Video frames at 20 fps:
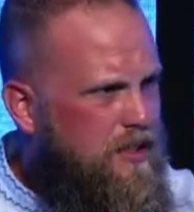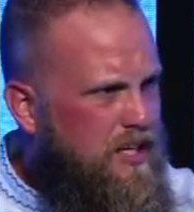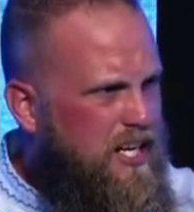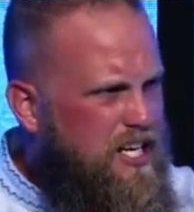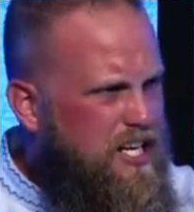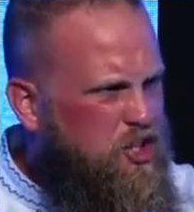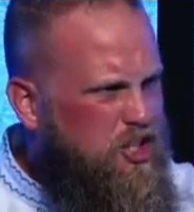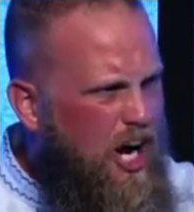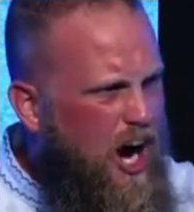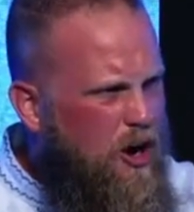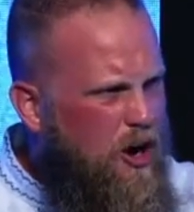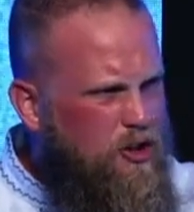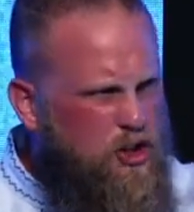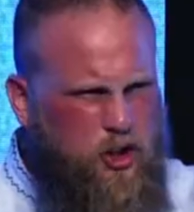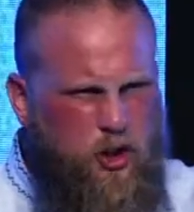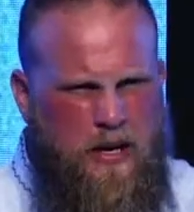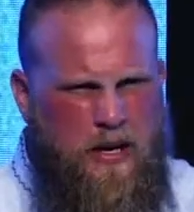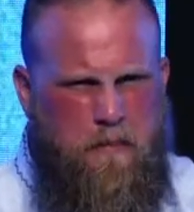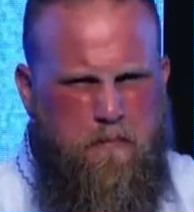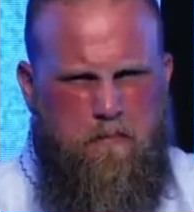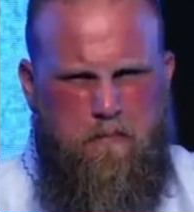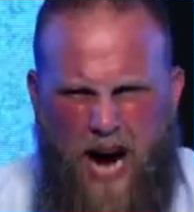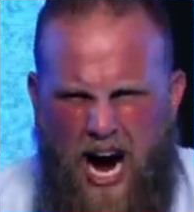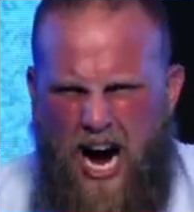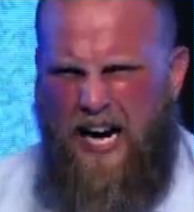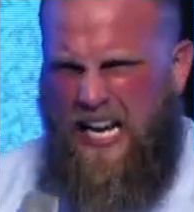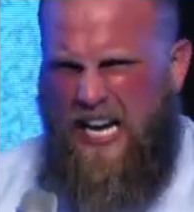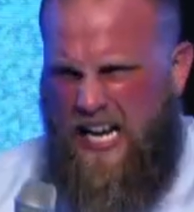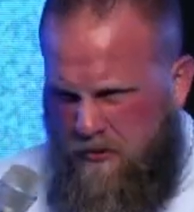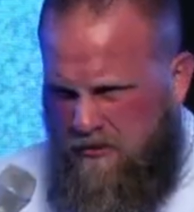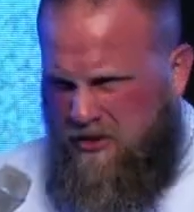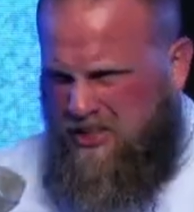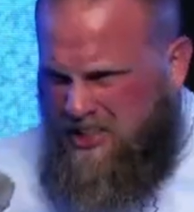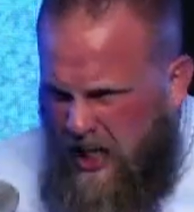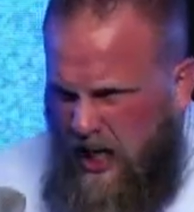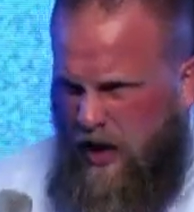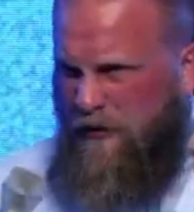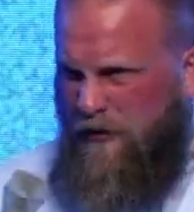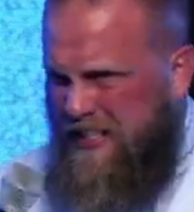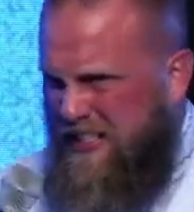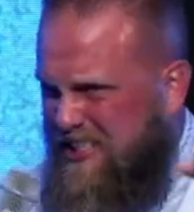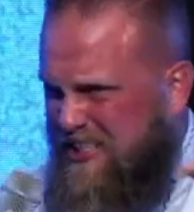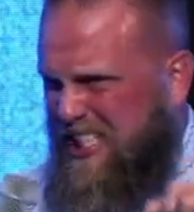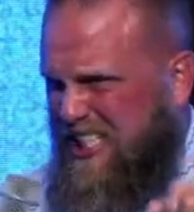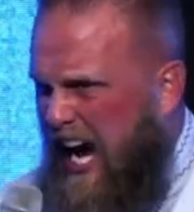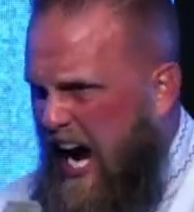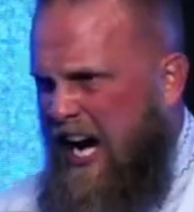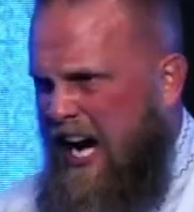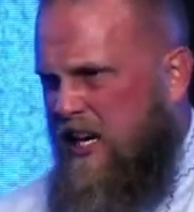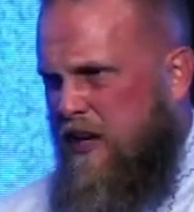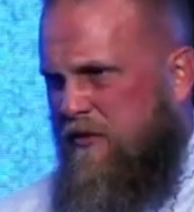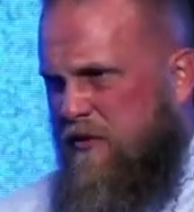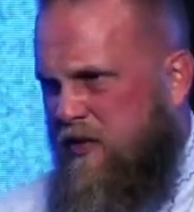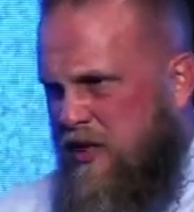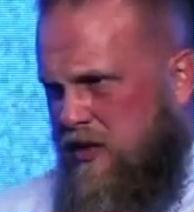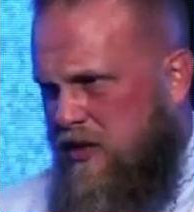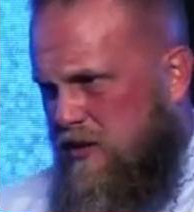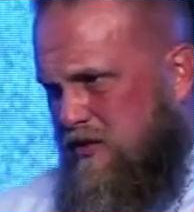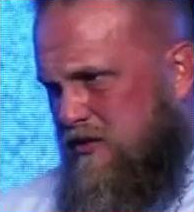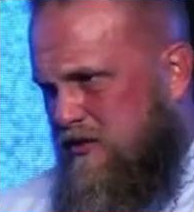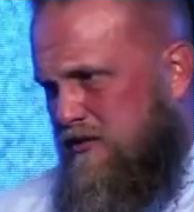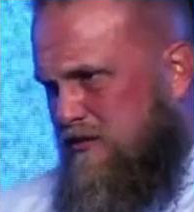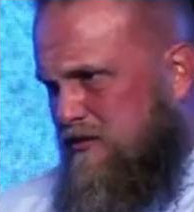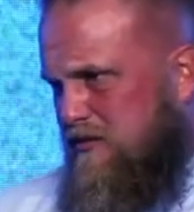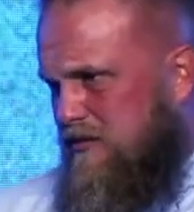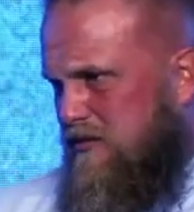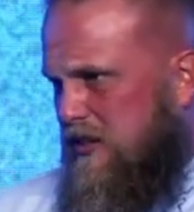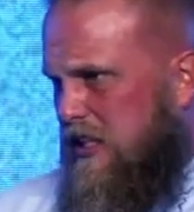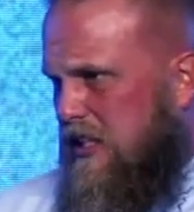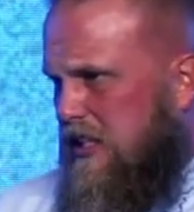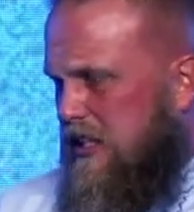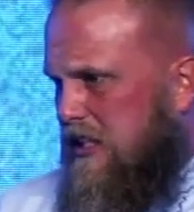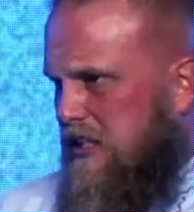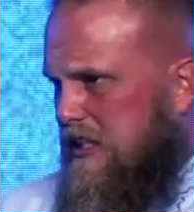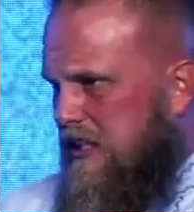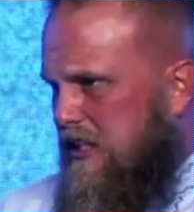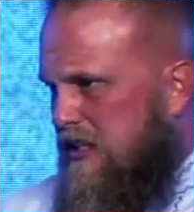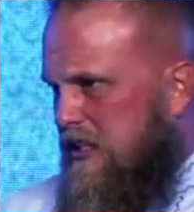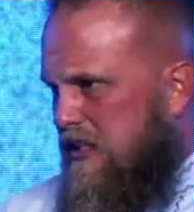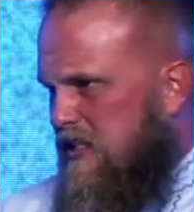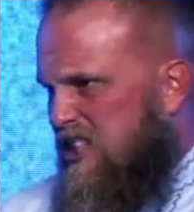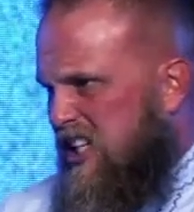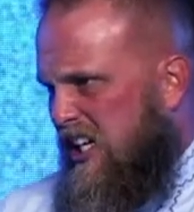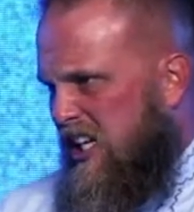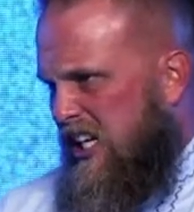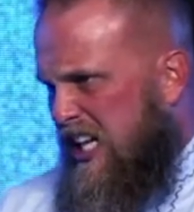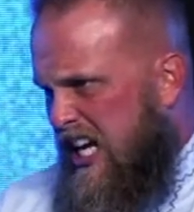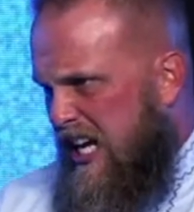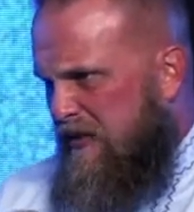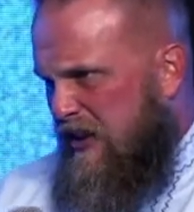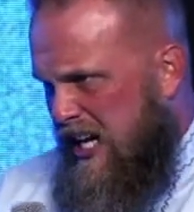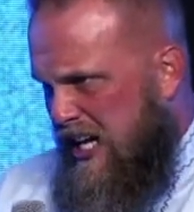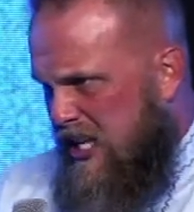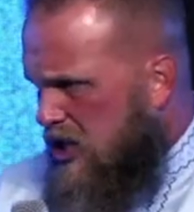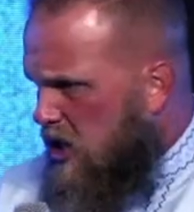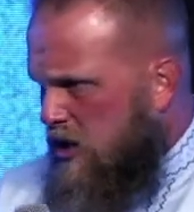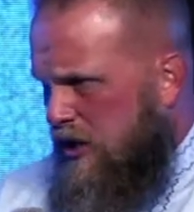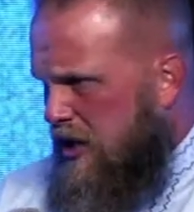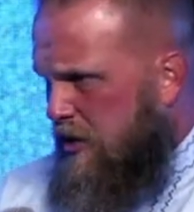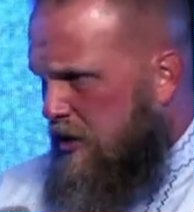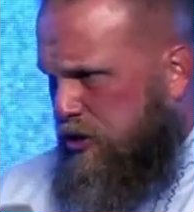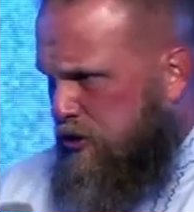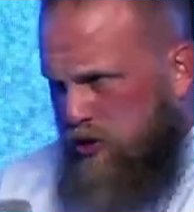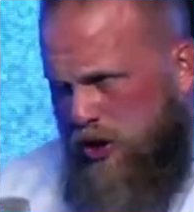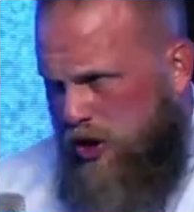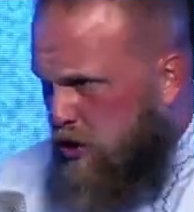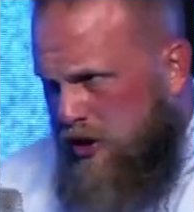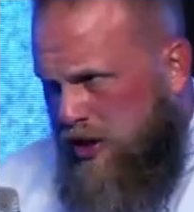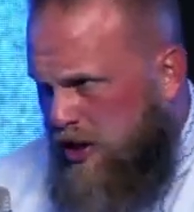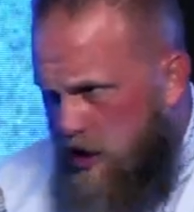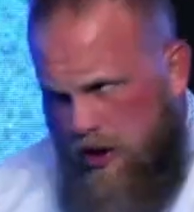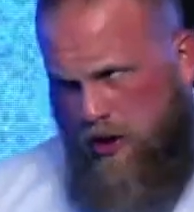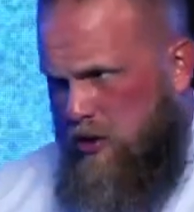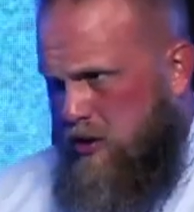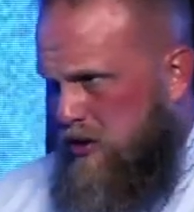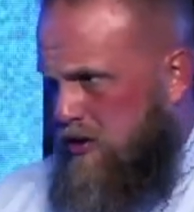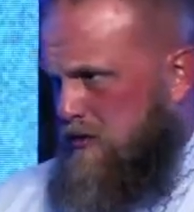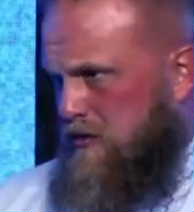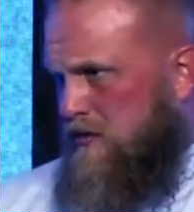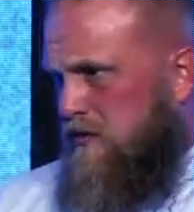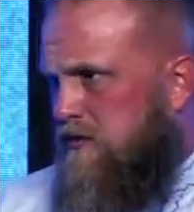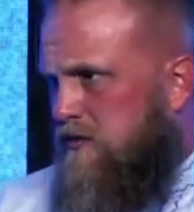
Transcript: He chose to embody himself inside of you, to live in you and through you.